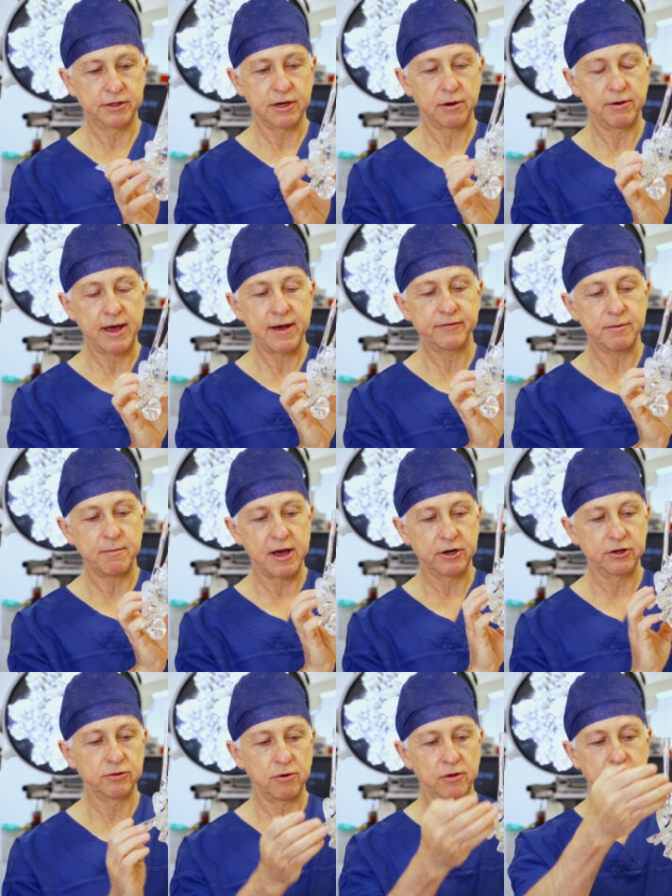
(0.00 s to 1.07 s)
So we have to make
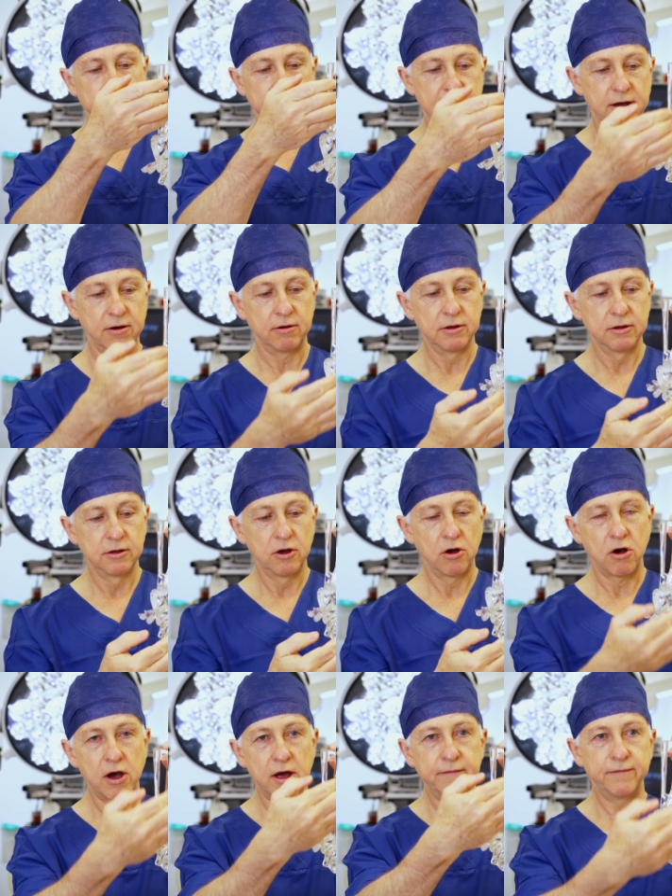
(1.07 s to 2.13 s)
sure that our
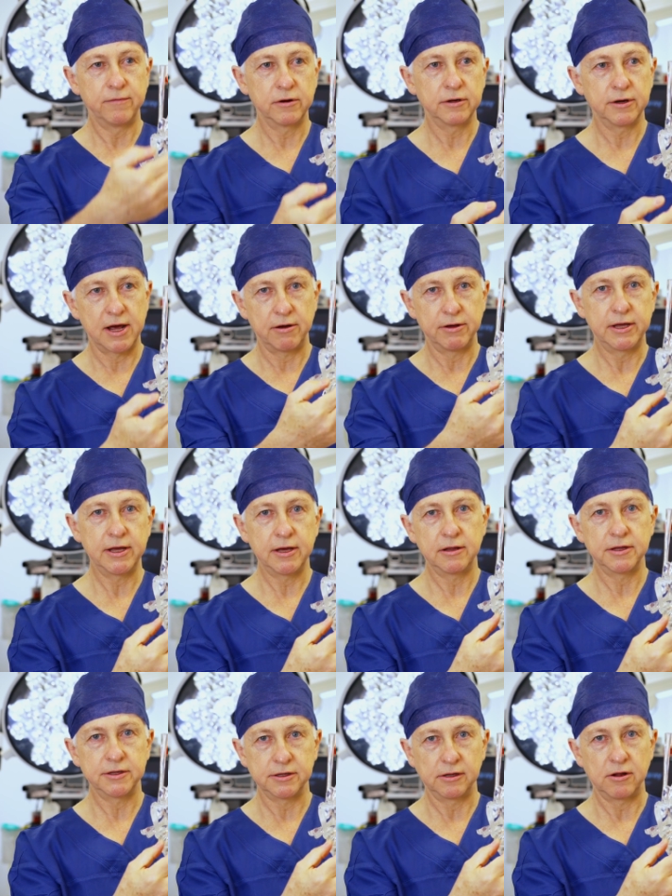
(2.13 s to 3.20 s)
hind foot, our heel,
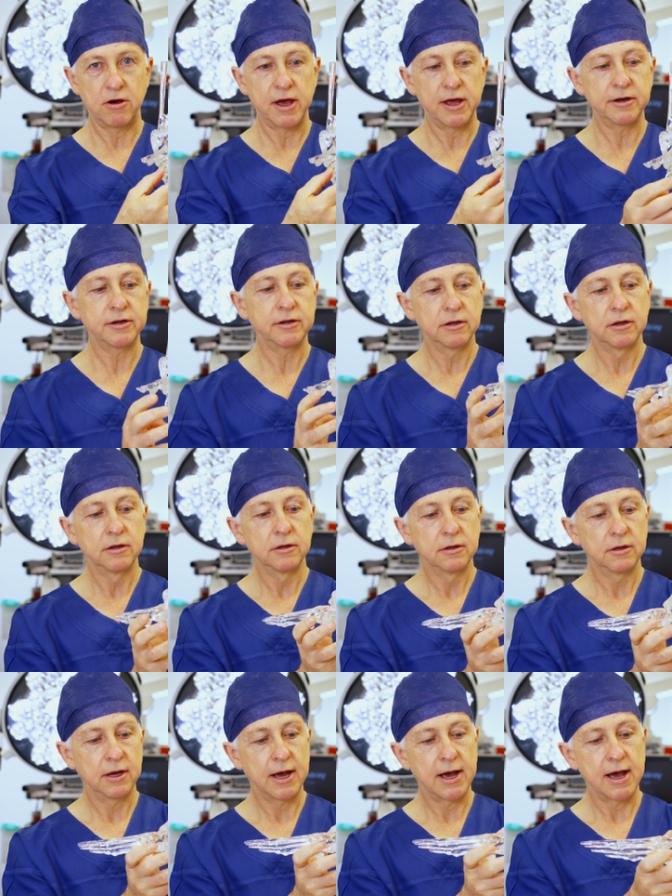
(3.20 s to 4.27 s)
is aligned
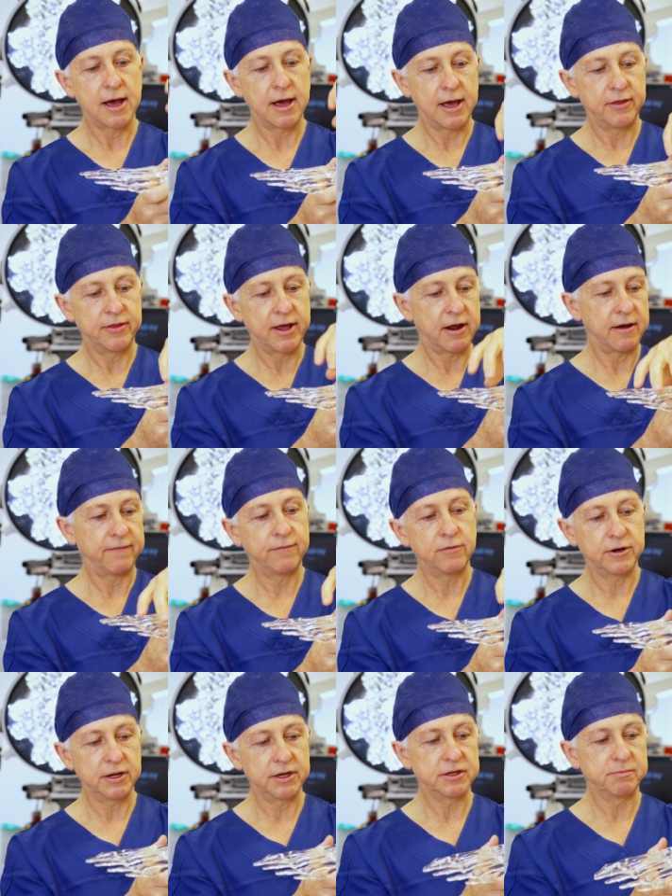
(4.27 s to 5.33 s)
and that our
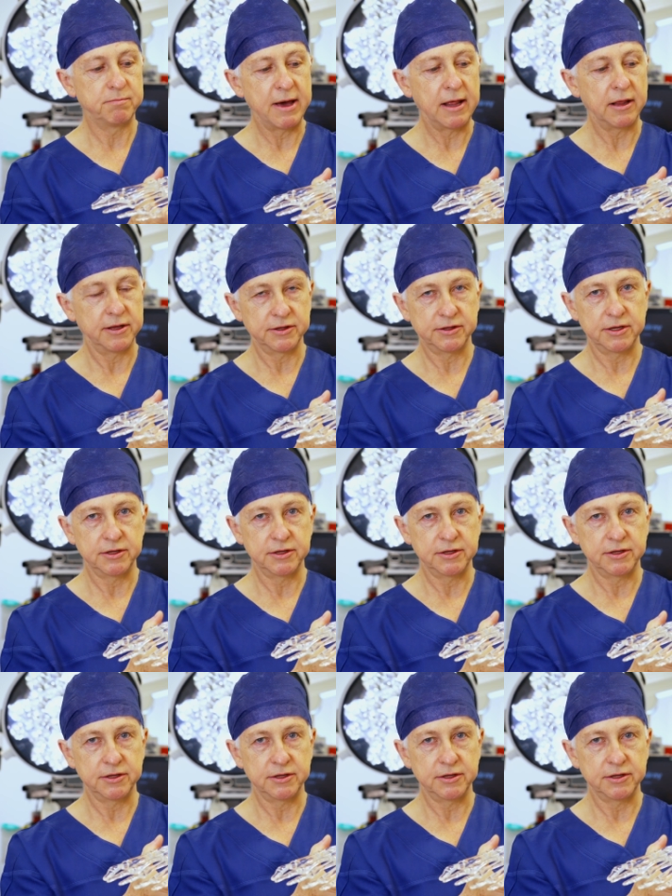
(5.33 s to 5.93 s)
foot is balanced.